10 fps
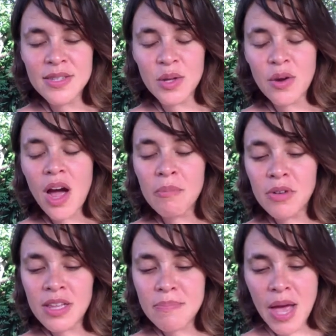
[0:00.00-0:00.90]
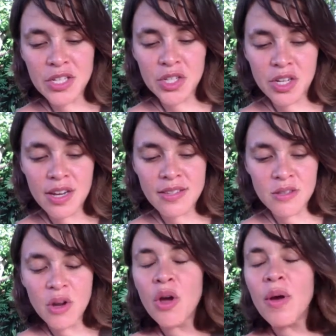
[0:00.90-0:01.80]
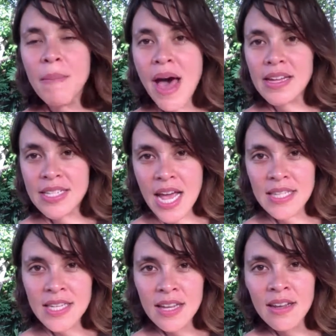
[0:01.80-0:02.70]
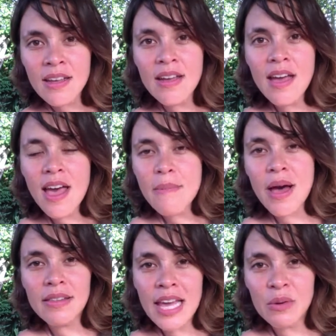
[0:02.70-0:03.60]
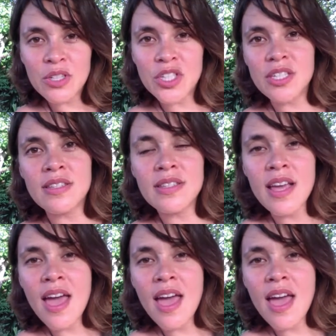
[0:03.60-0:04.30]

So I'm really passionate, as you know, about dancing, about languages,